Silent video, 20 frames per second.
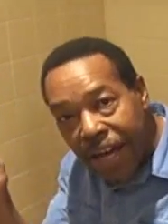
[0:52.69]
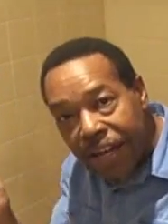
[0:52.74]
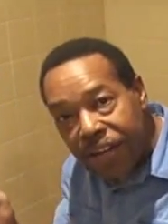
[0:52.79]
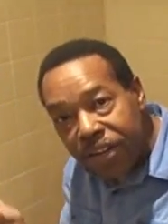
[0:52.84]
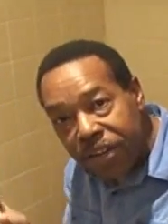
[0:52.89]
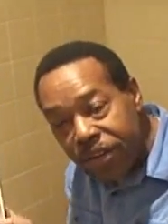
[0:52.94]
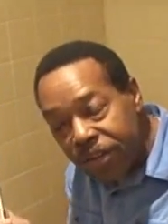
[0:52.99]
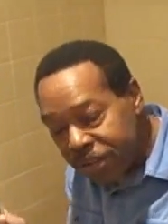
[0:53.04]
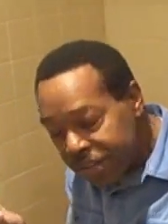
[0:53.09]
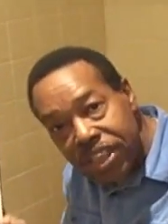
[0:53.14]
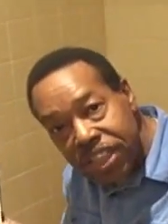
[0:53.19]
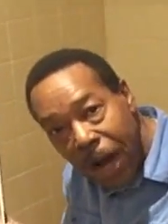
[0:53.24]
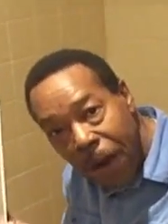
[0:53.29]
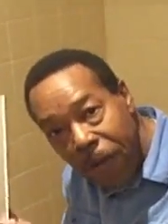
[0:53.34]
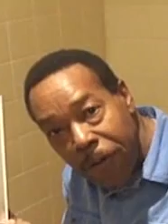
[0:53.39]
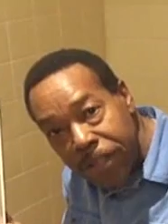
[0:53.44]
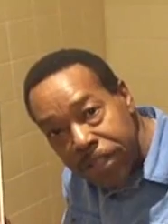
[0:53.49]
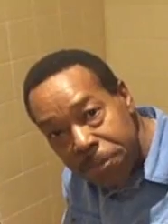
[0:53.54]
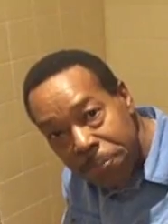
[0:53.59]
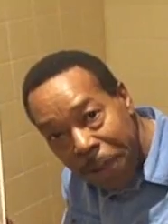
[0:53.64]
a new
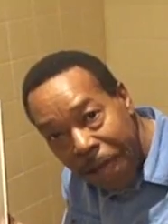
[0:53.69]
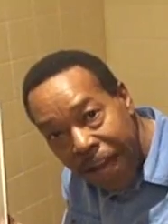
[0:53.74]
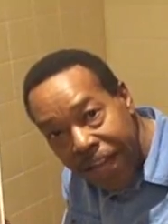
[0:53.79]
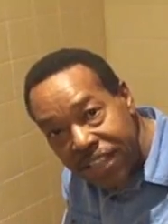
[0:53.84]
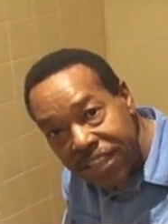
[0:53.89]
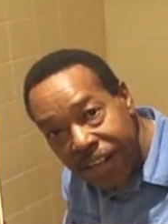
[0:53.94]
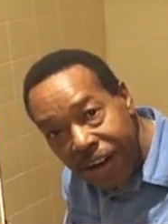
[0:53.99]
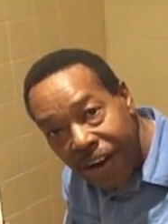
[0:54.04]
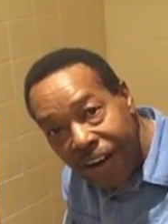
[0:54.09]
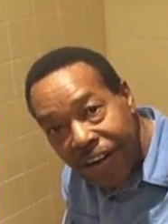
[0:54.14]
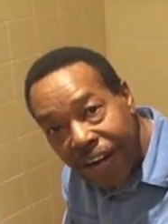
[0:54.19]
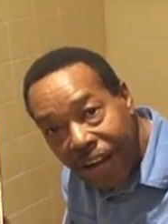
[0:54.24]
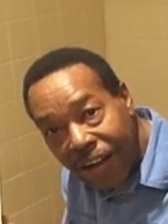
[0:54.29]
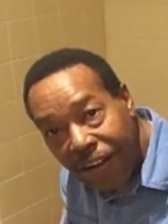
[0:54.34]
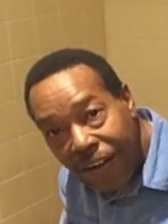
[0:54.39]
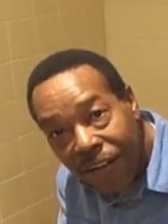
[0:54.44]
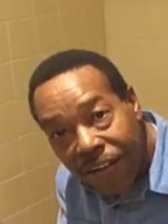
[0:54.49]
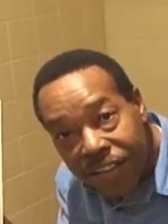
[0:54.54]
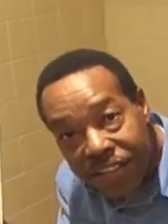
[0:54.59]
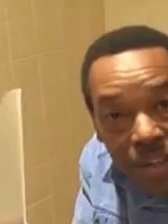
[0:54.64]
shower splash guard. I
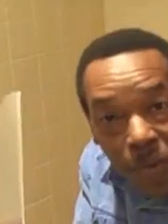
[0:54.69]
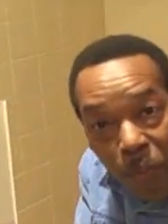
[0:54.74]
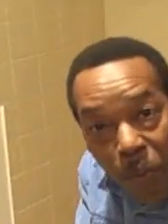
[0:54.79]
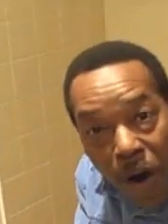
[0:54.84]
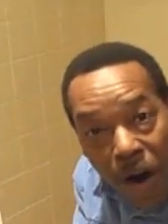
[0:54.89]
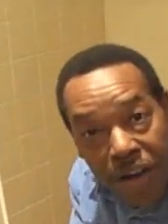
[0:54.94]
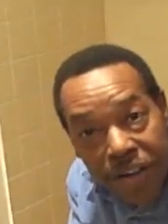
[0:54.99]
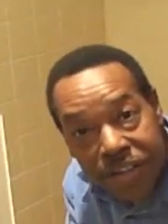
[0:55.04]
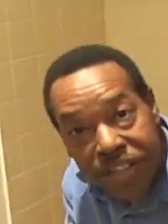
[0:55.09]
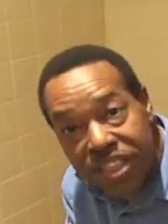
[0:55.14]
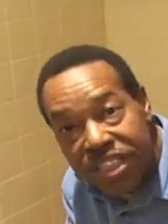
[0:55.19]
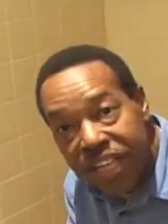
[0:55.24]
call it the water